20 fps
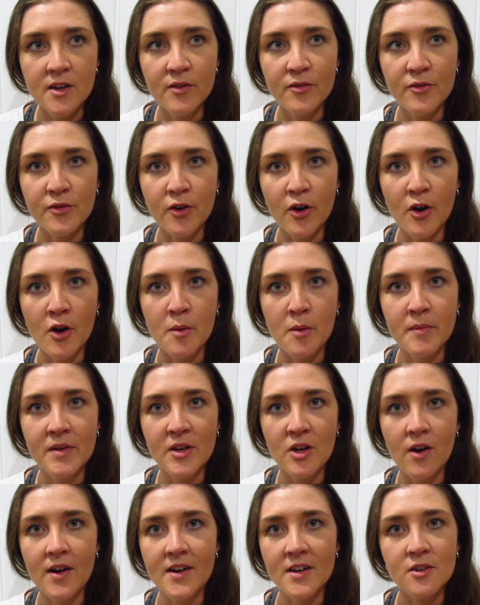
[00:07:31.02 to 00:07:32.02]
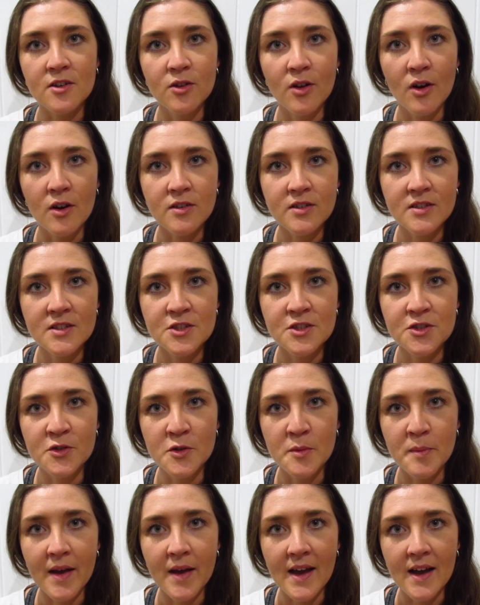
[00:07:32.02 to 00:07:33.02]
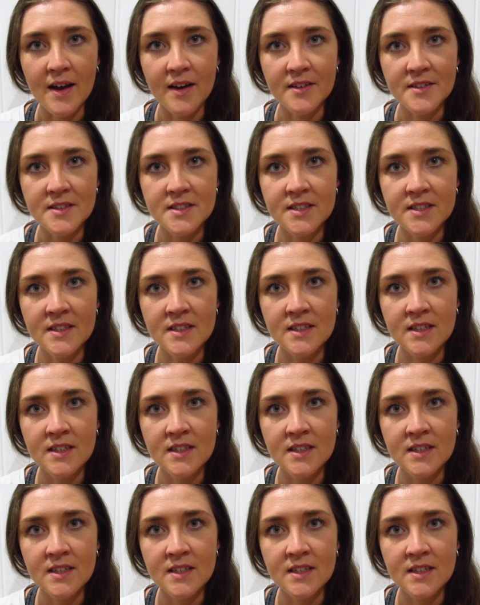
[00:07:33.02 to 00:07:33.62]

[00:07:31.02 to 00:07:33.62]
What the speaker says: from 9 o'clock to about